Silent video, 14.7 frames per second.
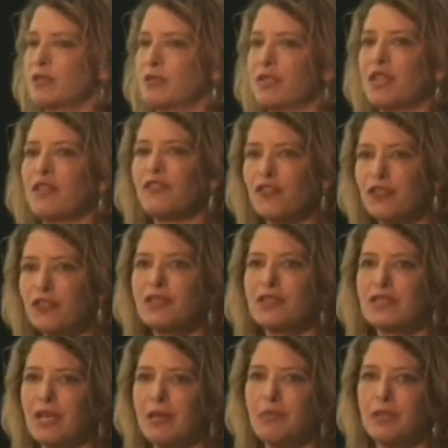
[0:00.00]
and when they first
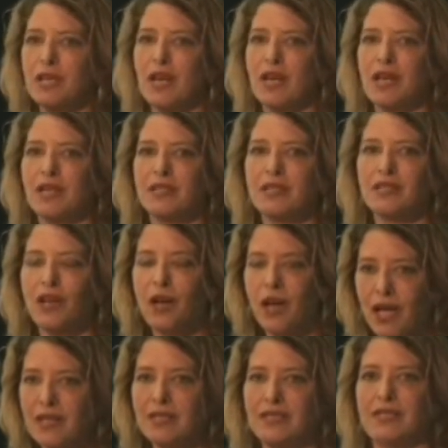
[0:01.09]
stabilized
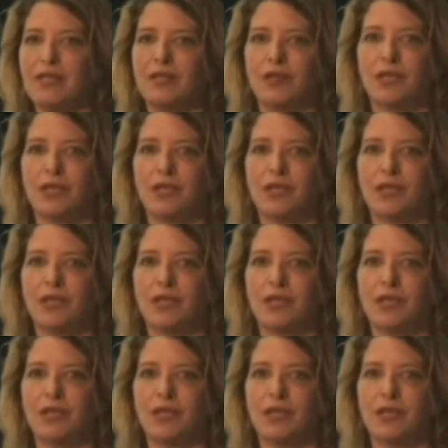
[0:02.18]
cottonseed